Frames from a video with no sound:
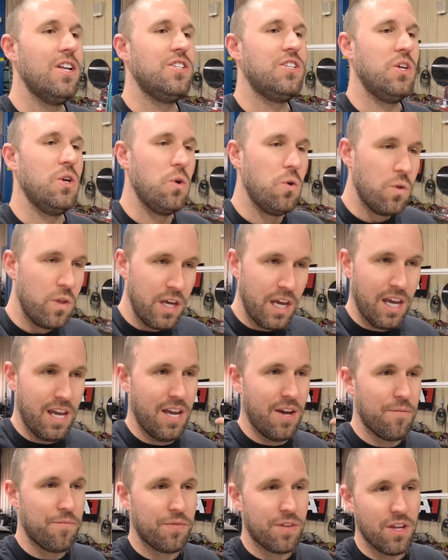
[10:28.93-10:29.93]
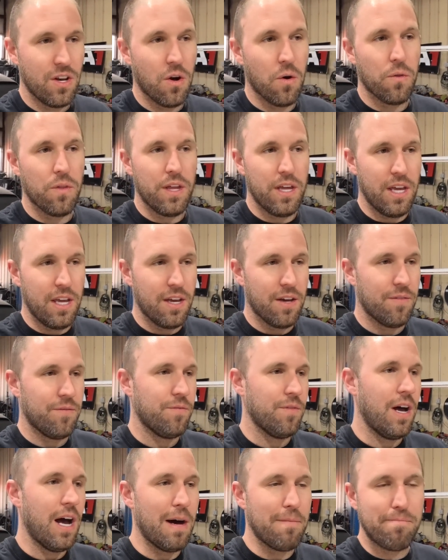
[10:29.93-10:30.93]
to the, the
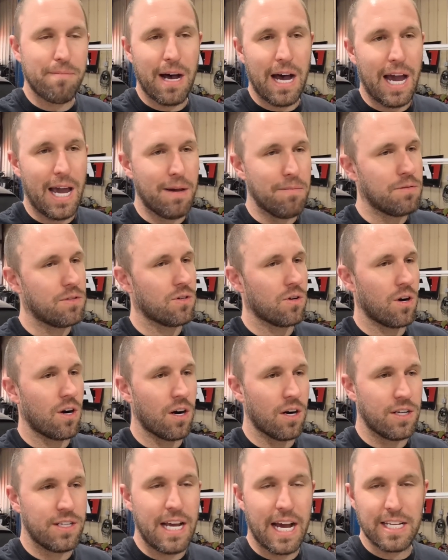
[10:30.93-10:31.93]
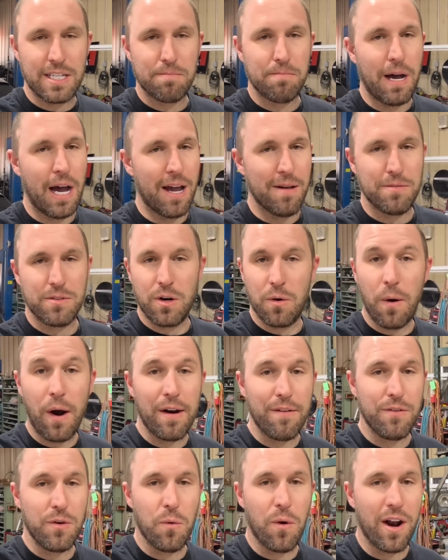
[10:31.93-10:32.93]
up pipes or test pipes or
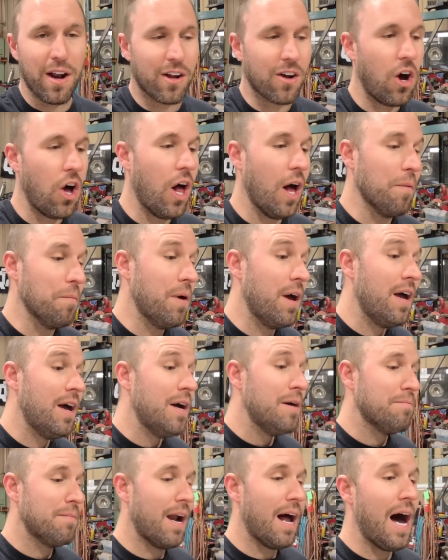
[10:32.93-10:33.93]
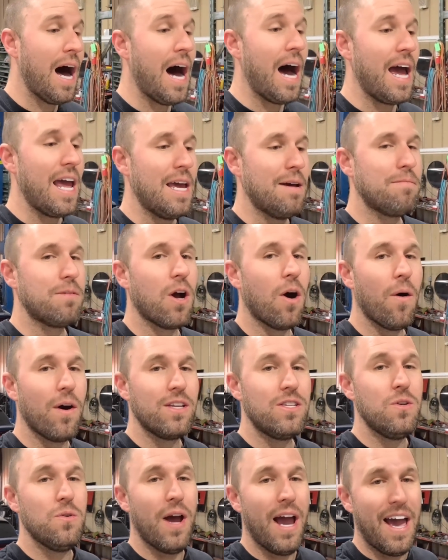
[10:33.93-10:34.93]
whatever you want to call them. But I am
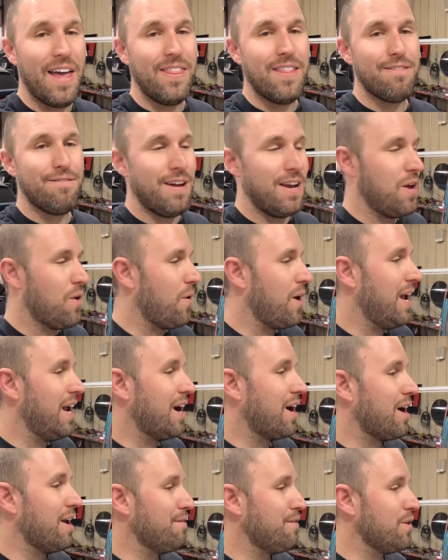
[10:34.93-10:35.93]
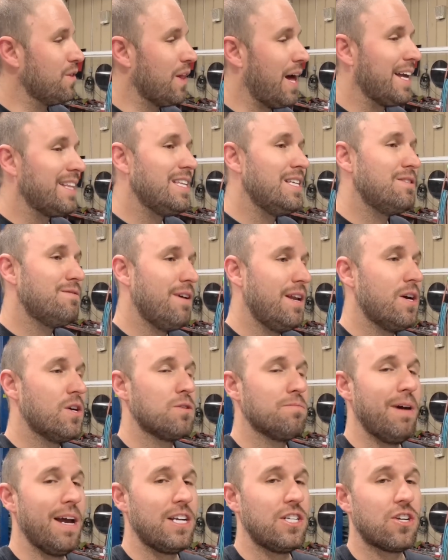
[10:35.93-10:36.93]
going to end the video here. If you like these
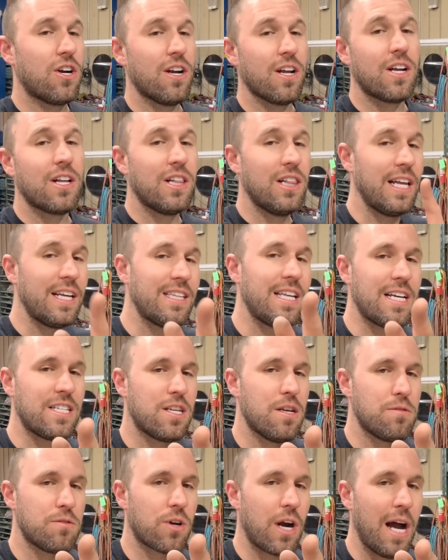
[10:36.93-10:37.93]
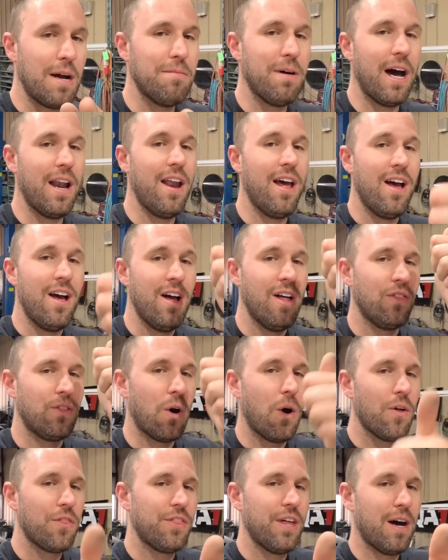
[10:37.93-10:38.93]
videos, make sure to click that subscribe button,
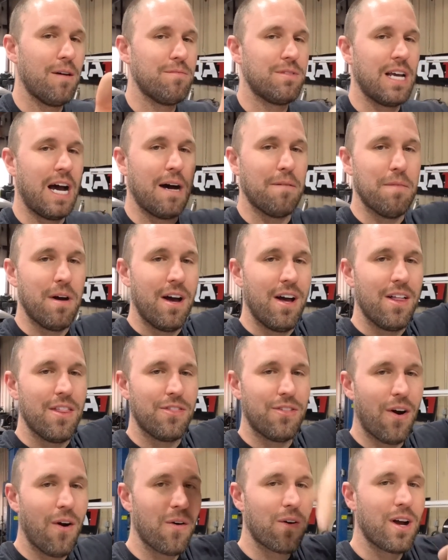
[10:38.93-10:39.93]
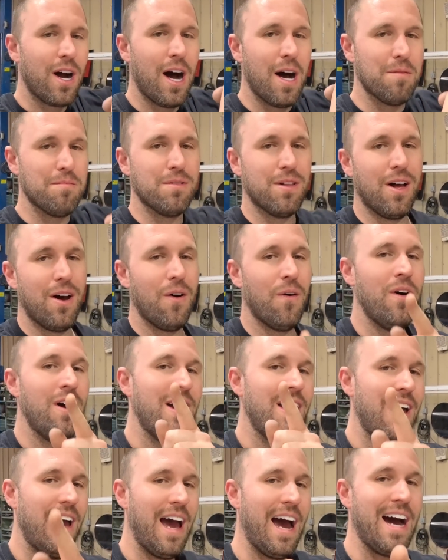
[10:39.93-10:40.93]
throw a thumbs up, throw a comment below.
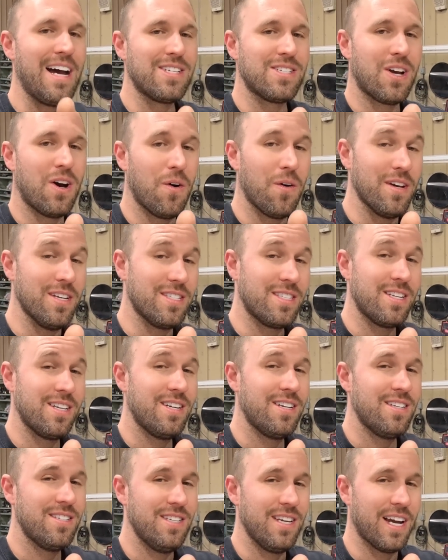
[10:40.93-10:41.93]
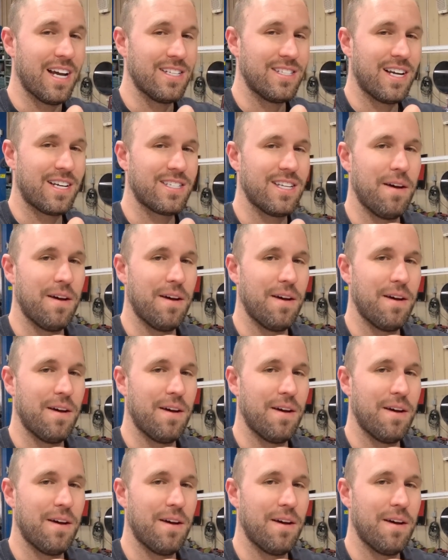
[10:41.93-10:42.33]
As always, see you guys next